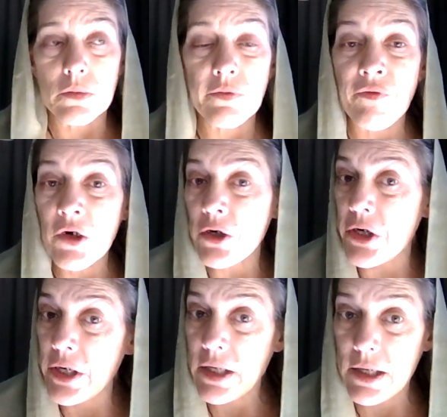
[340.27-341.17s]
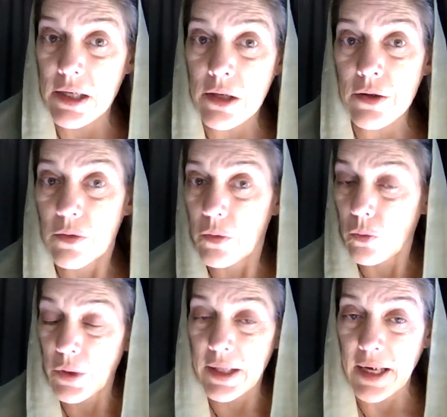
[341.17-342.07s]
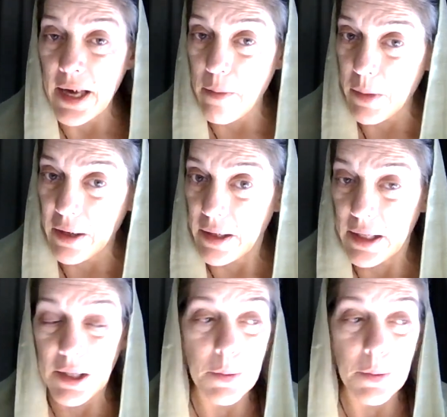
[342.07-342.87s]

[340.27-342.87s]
virgins when they got married,